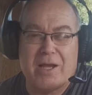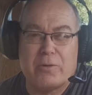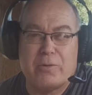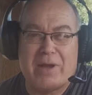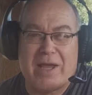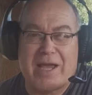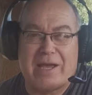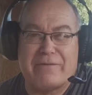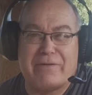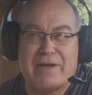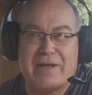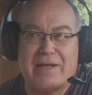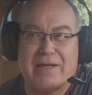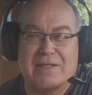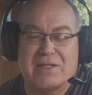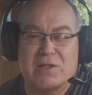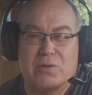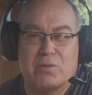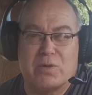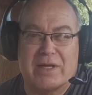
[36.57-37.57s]
like we have
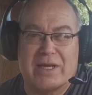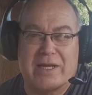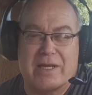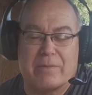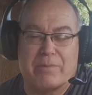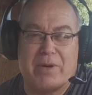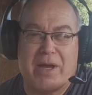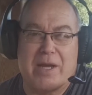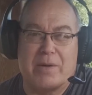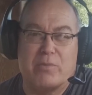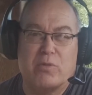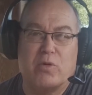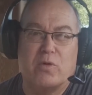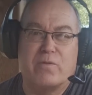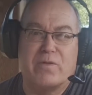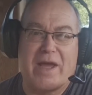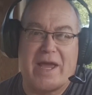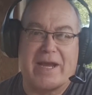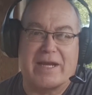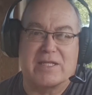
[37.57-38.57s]
here. So we're getting paid
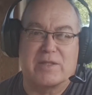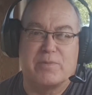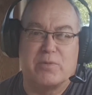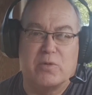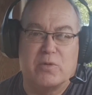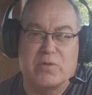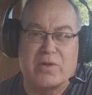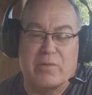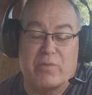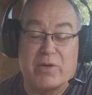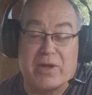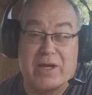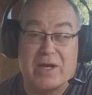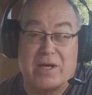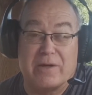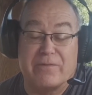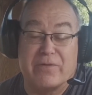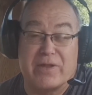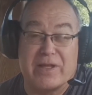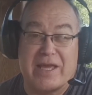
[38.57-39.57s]
more for export than we
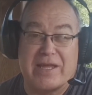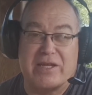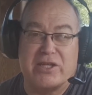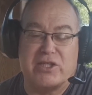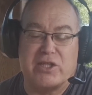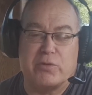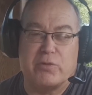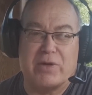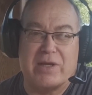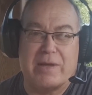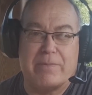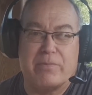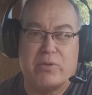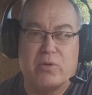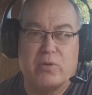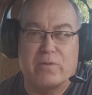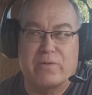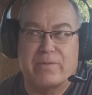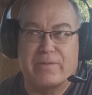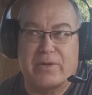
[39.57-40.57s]
are for the energy we
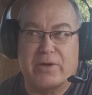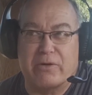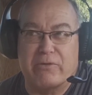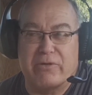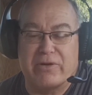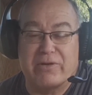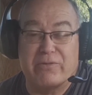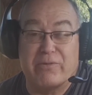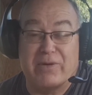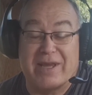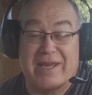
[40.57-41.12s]
import from the grid.